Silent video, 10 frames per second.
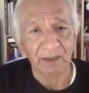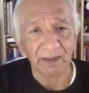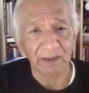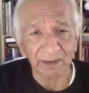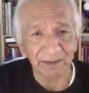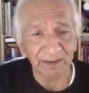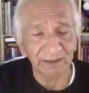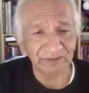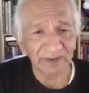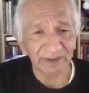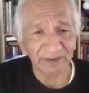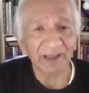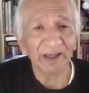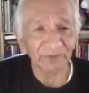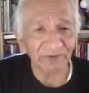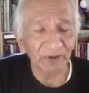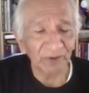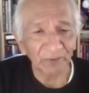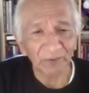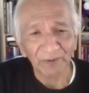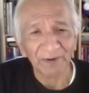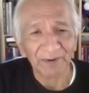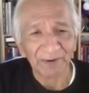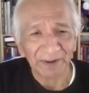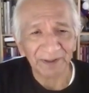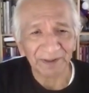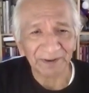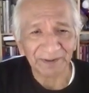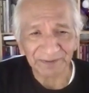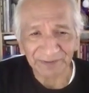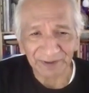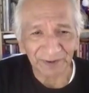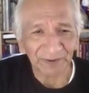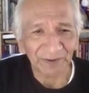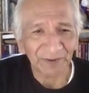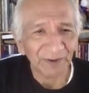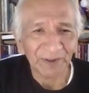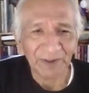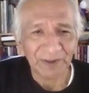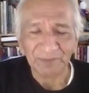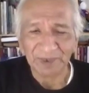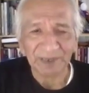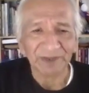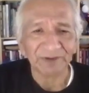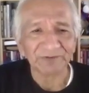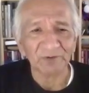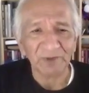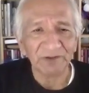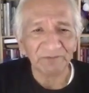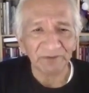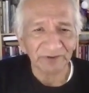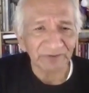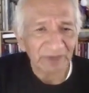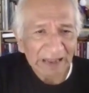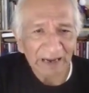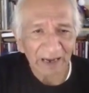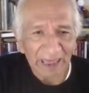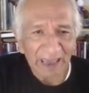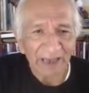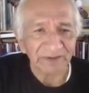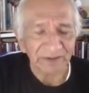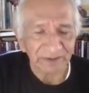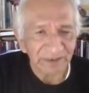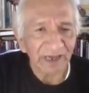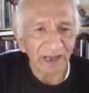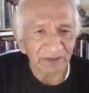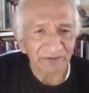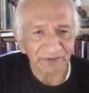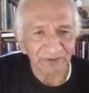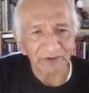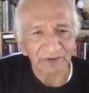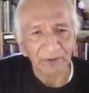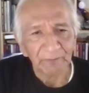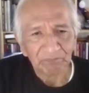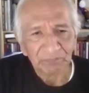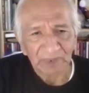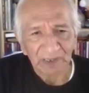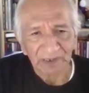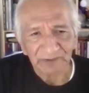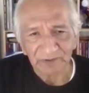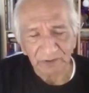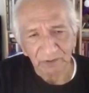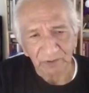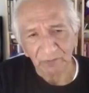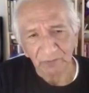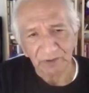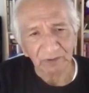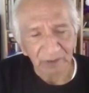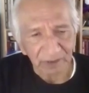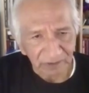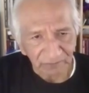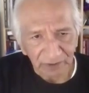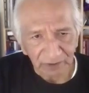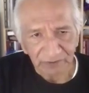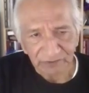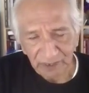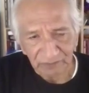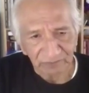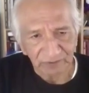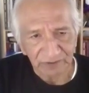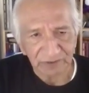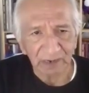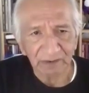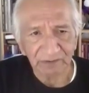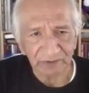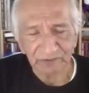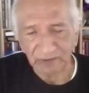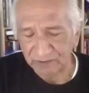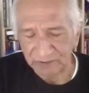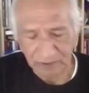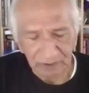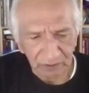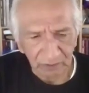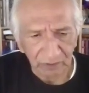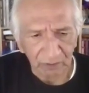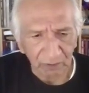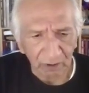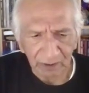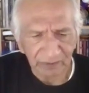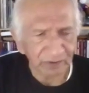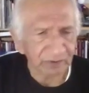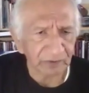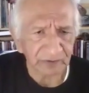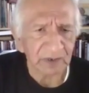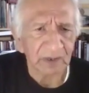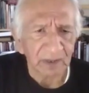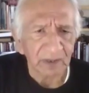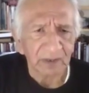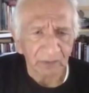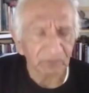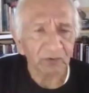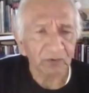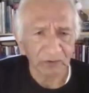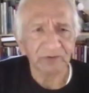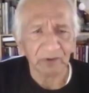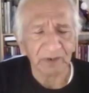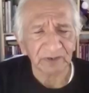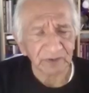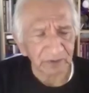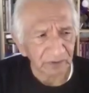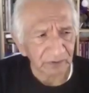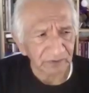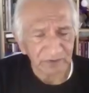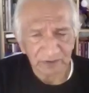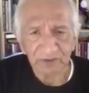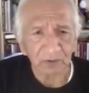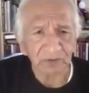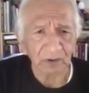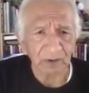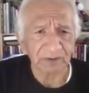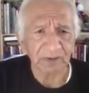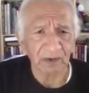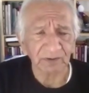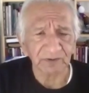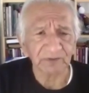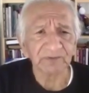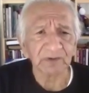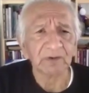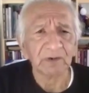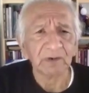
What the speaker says: And he's like, how so? And I said, because so many of us lack the intelligence. And I said, when you look at the various types of intelligence, I said, there are. I said, there's, of course, I said, there's the social intelligence.